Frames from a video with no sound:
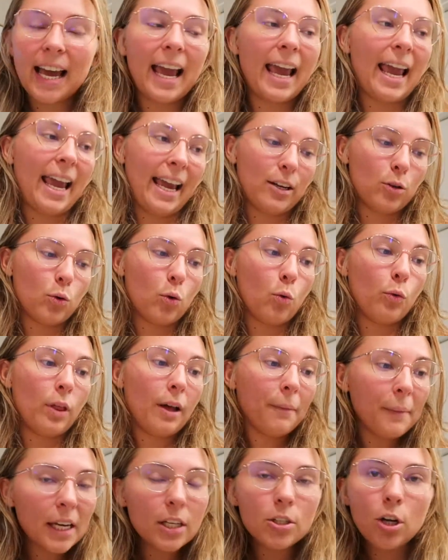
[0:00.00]
and
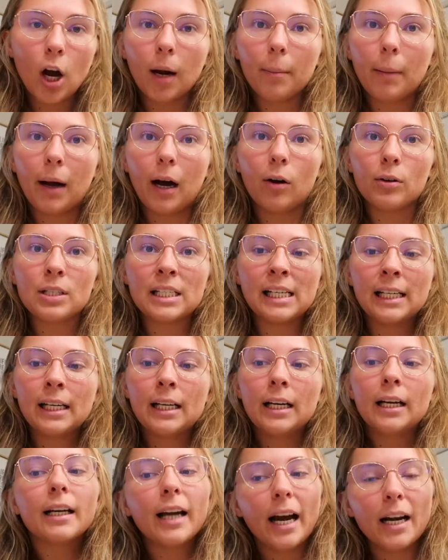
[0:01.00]
then we can talk about
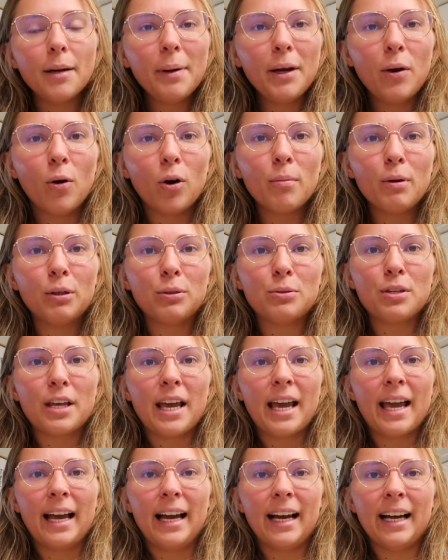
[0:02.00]
kind of my hormones
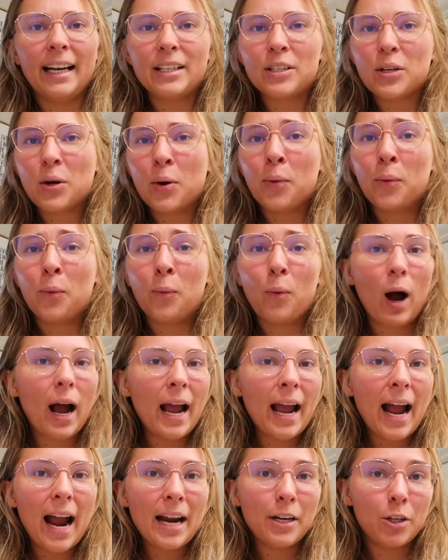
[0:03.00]
and
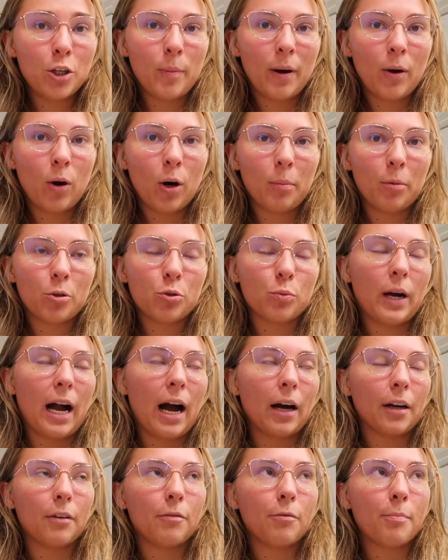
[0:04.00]
why I knew my hormones were
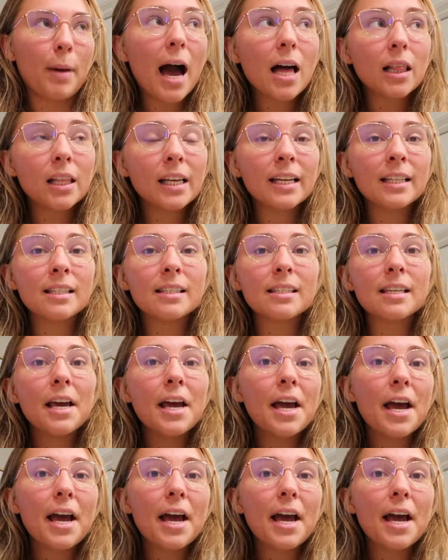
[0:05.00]
out of balance.